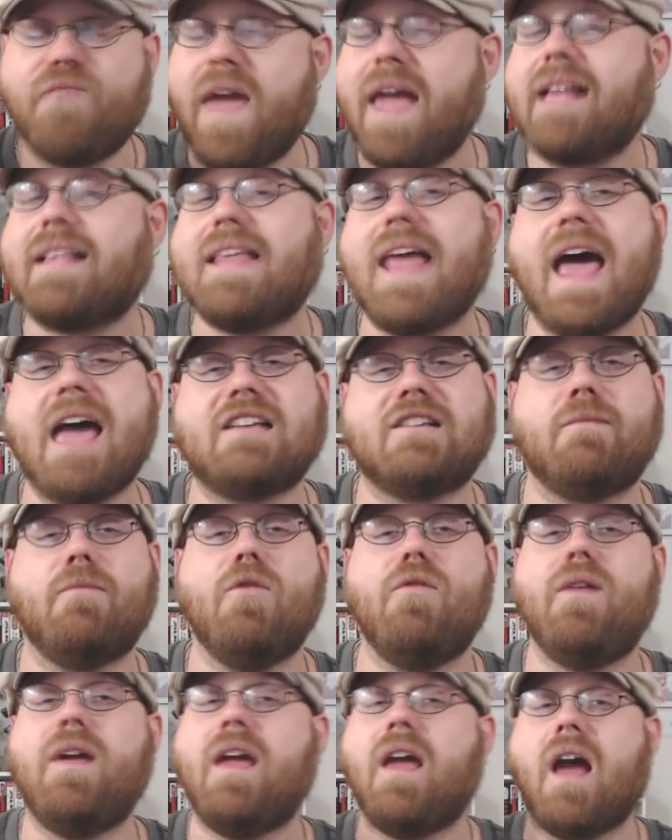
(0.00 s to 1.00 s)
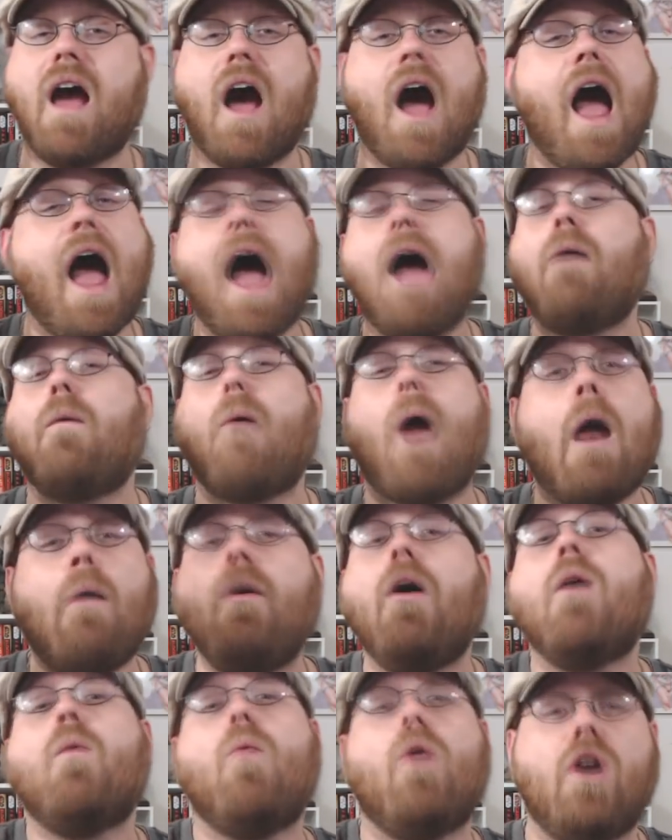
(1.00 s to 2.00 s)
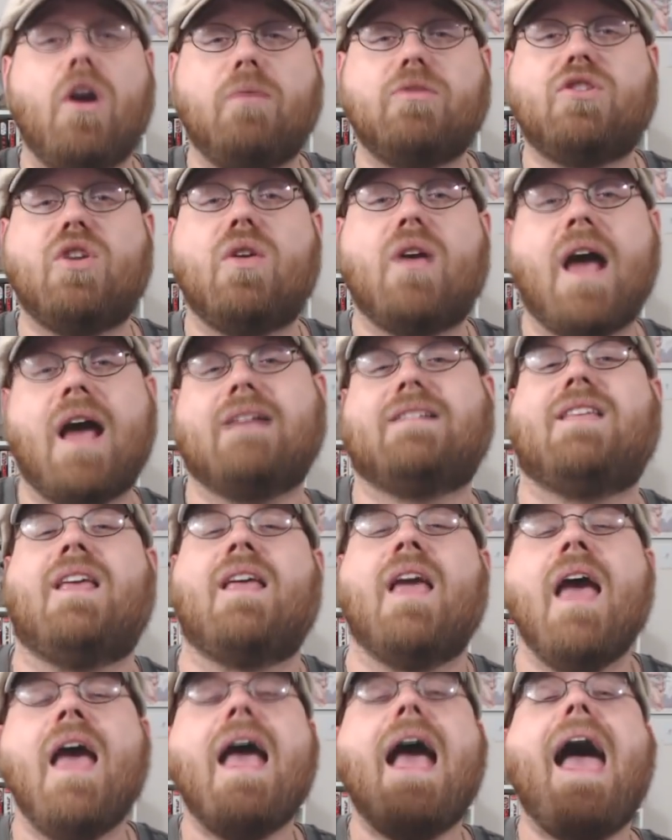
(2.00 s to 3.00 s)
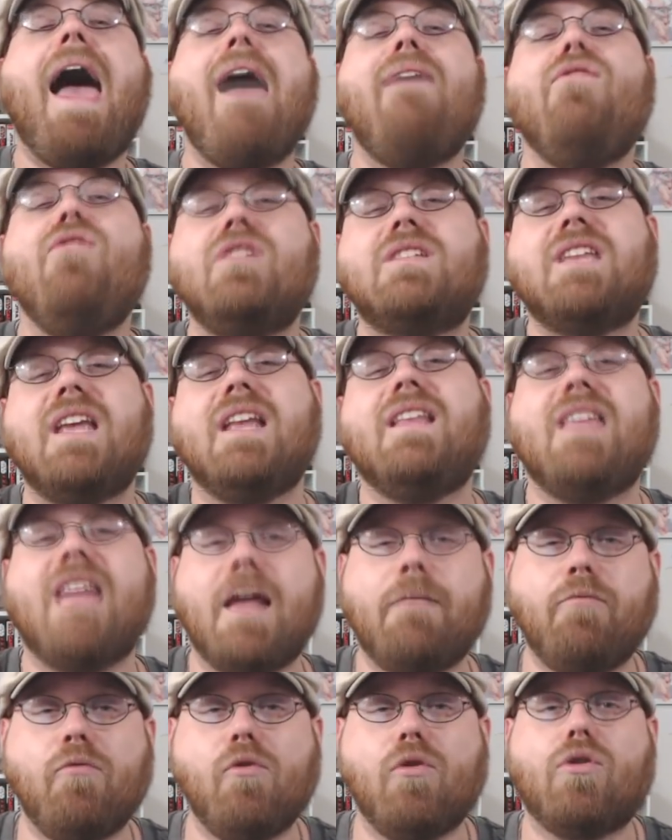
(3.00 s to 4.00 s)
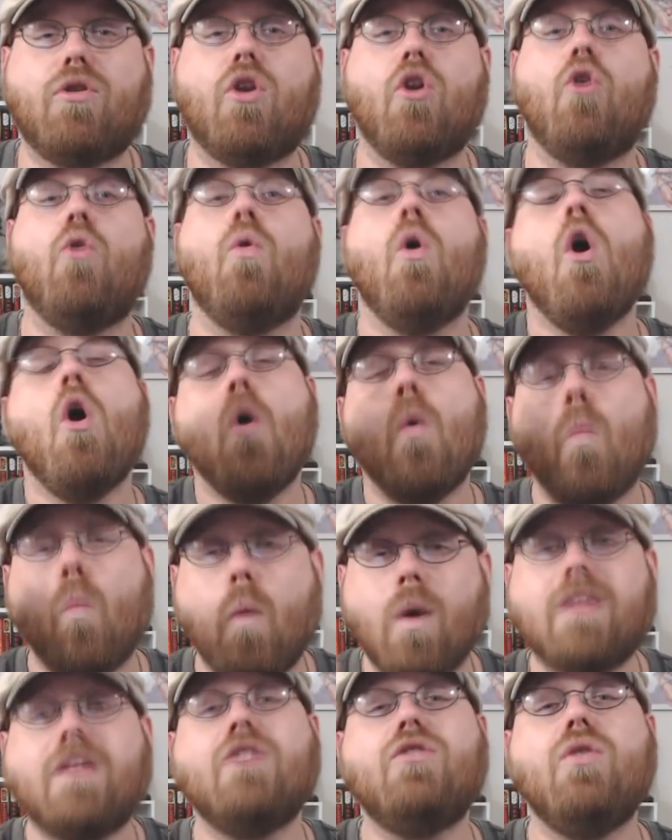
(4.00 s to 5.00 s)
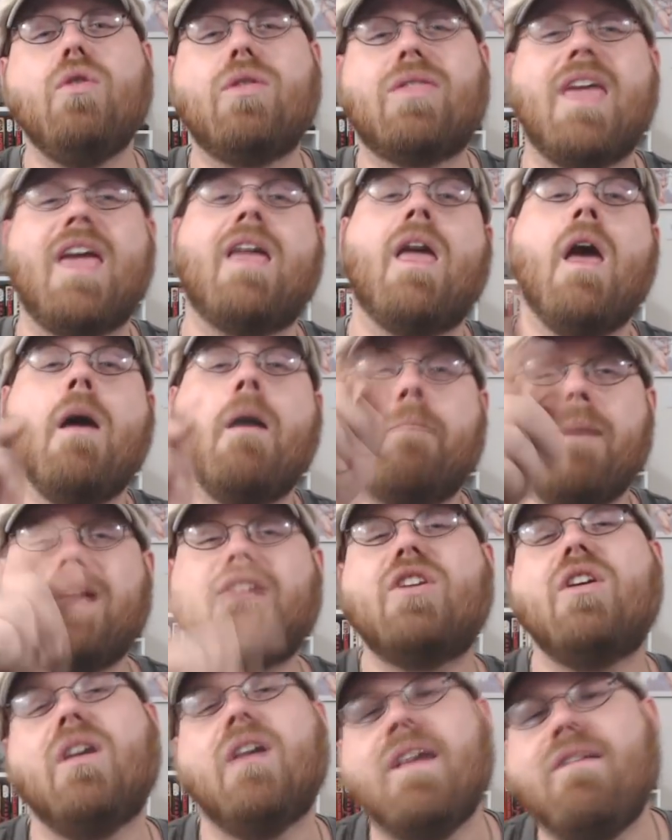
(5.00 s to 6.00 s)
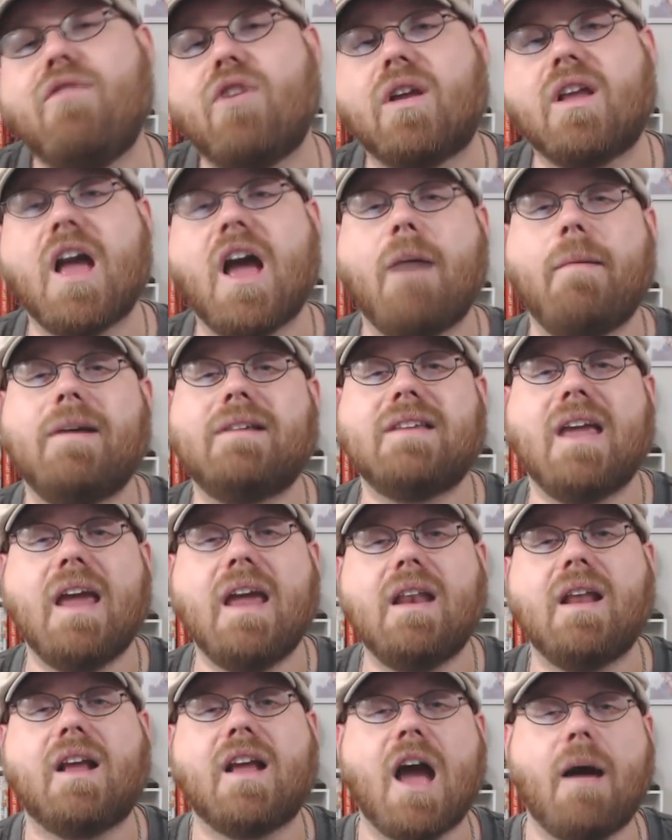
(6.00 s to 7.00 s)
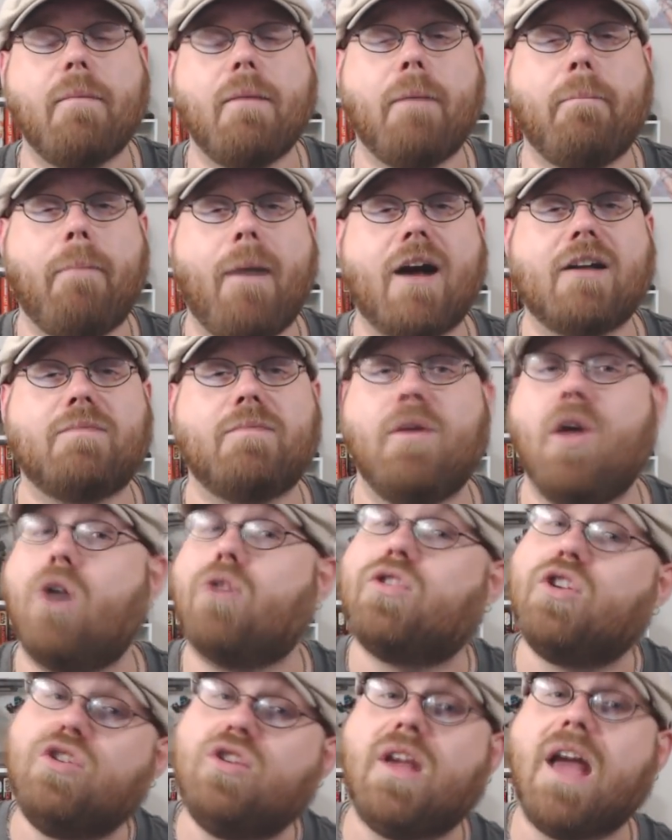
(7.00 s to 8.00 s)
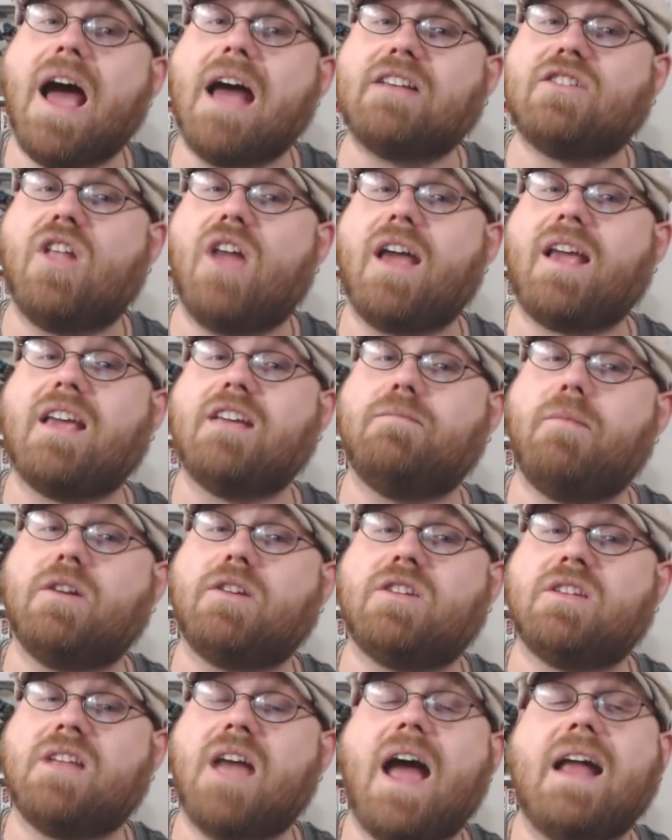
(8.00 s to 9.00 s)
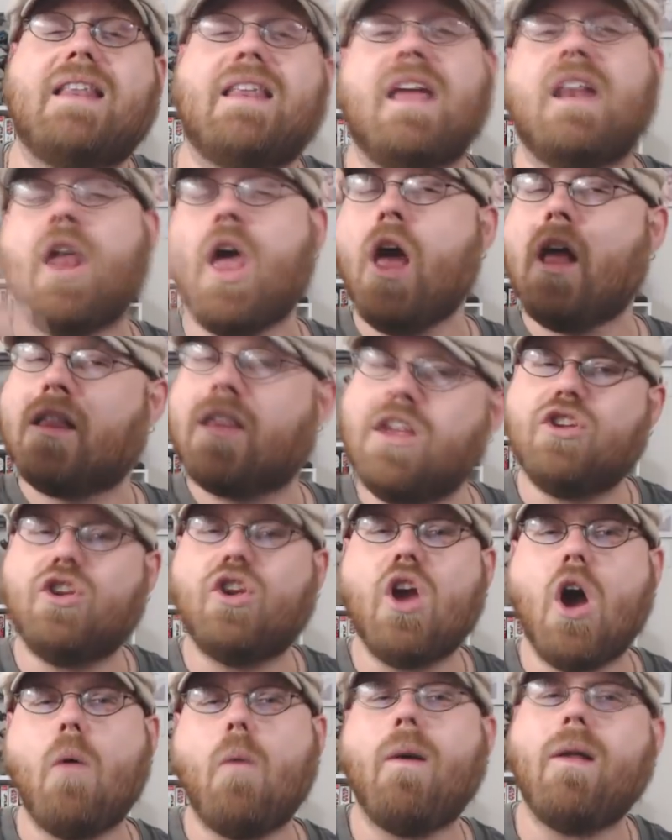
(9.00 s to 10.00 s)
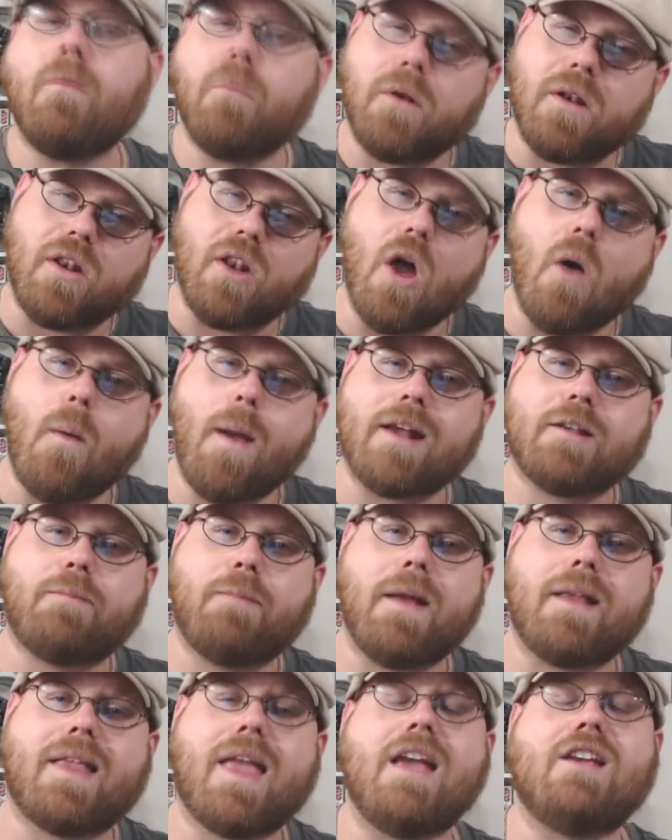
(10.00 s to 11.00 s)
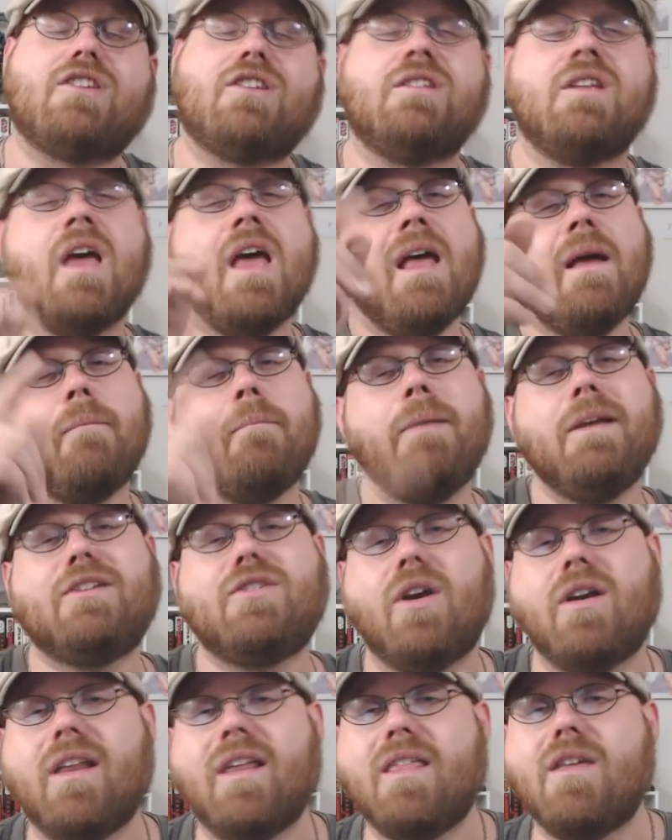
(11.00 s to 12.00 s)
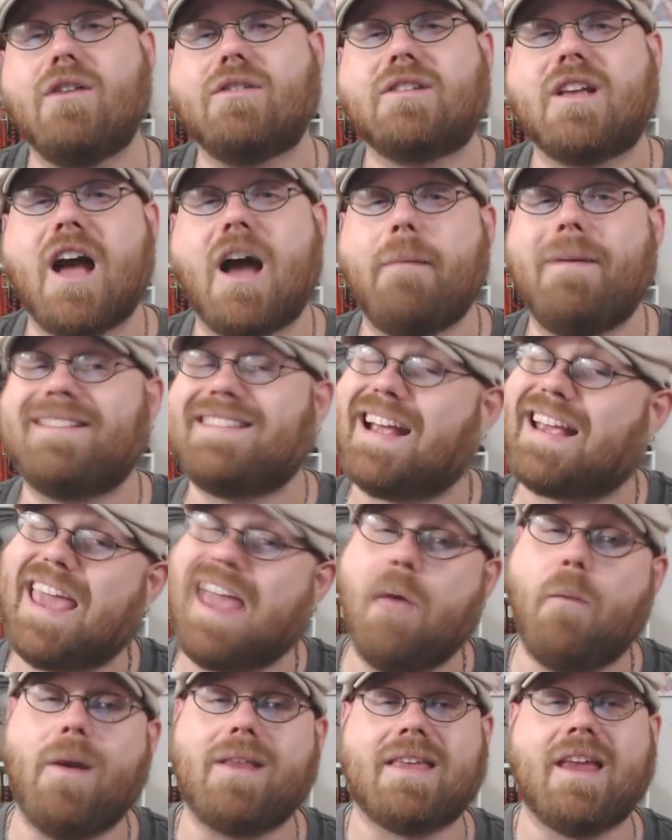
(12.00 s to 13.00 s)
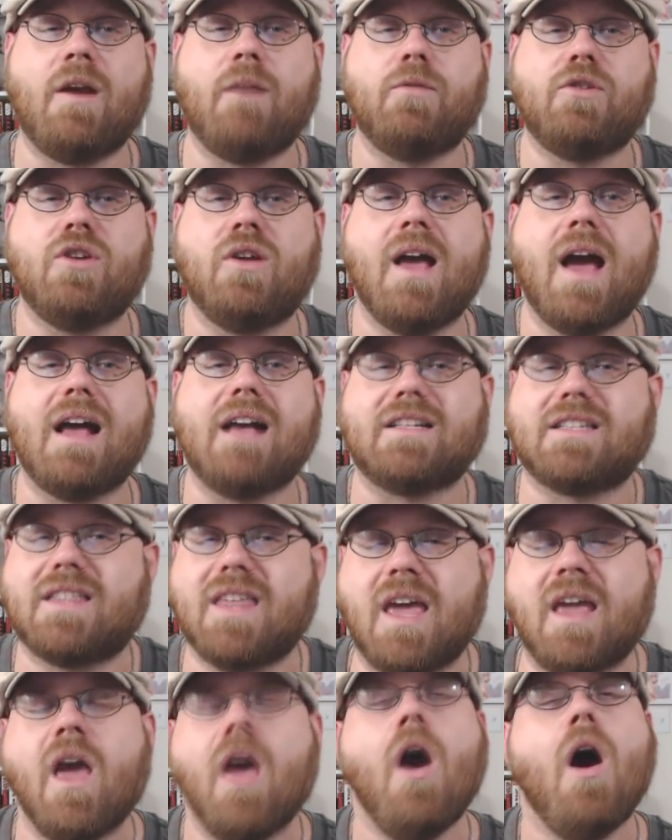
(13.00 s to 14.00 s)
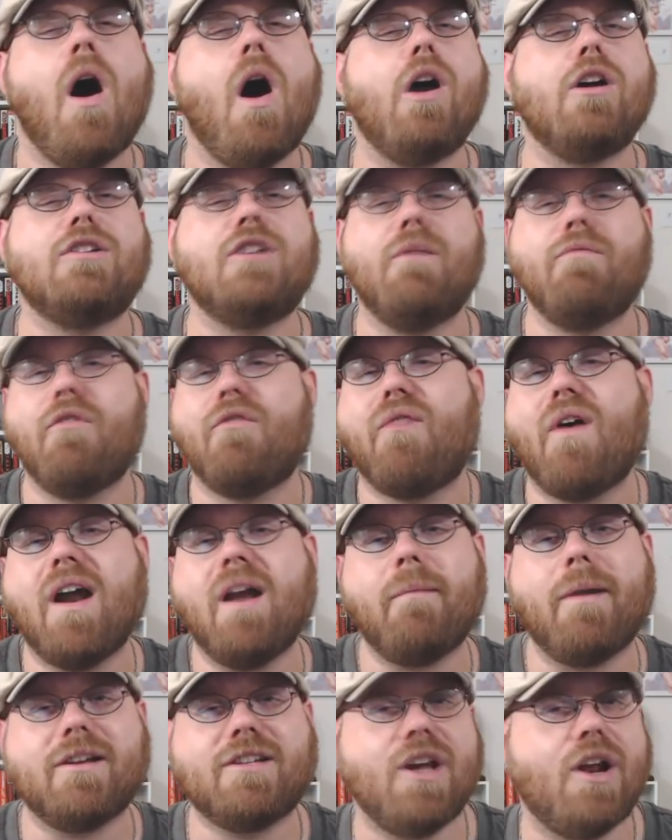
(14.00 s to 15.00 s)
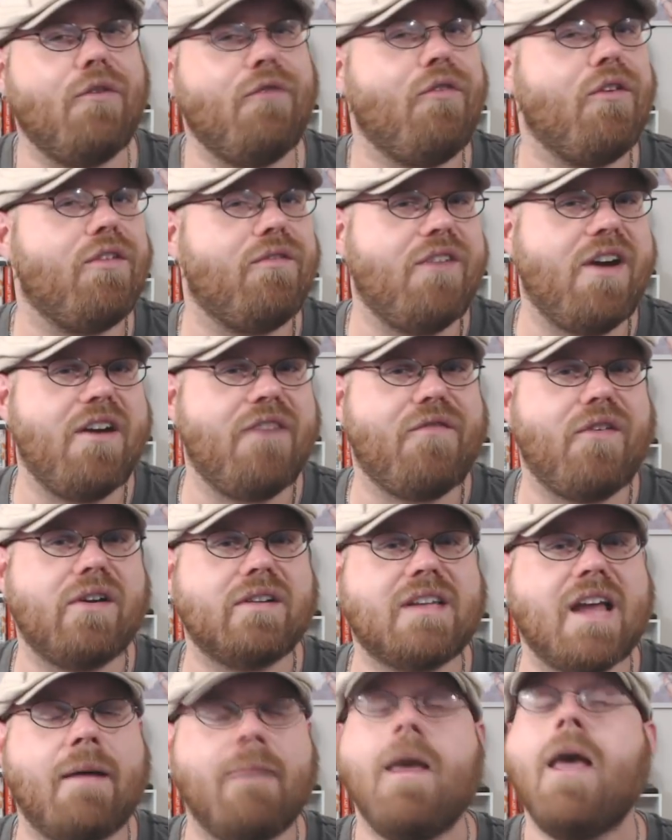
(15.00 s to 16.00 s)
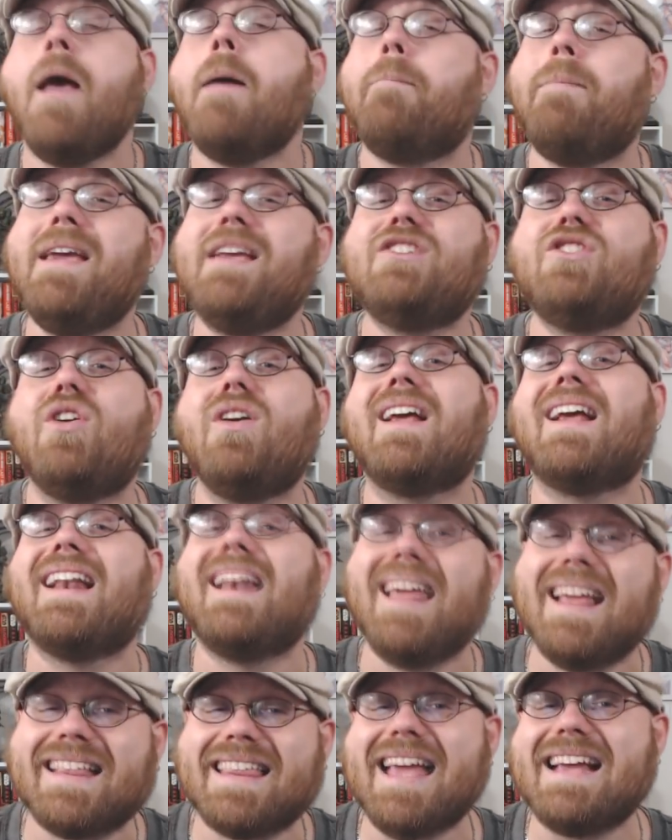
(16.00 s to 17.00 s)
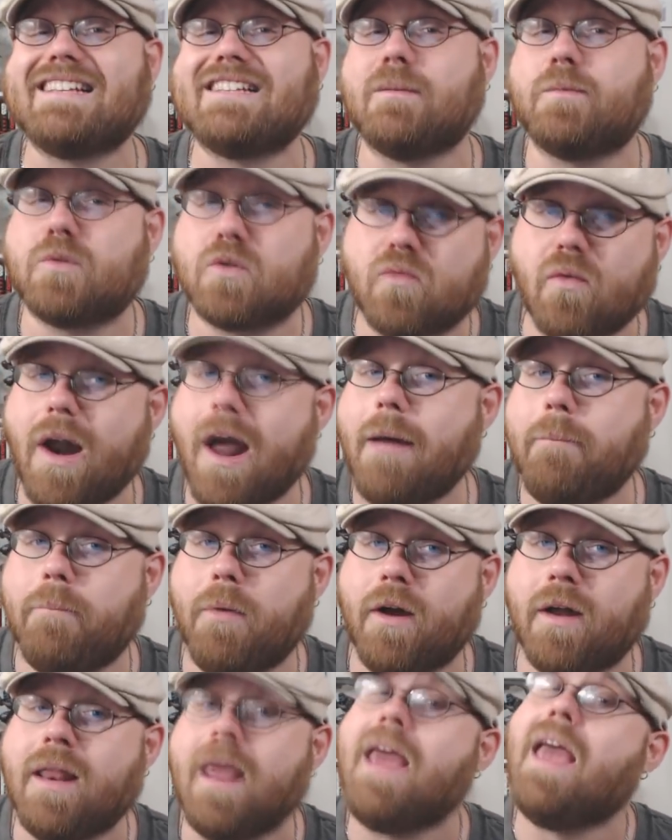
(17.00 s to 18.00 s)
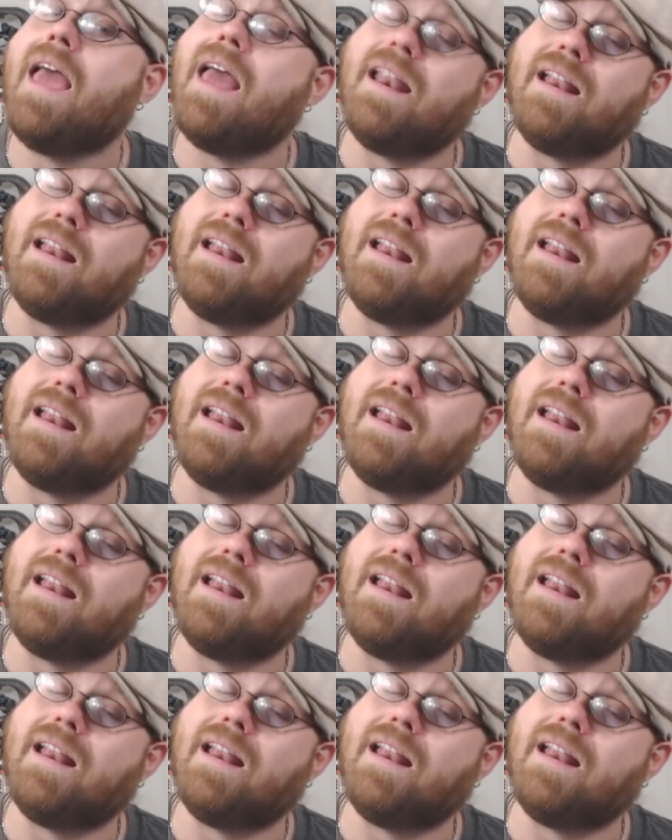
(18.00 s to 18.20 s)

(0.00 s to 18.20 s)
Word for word: Fantastic movie. I, I, I really want to know what you guys think. Have you seen Deadpool 2? What did you think? Be sure to leave your comments in the comment box below. Did you guys like it as much as I did? Did you go in with low expectations? Be sure to leave those comments. I can't wait to hear what you guys think. Also, if you're finding my channel for the very first time, be sure to click that subscribe button.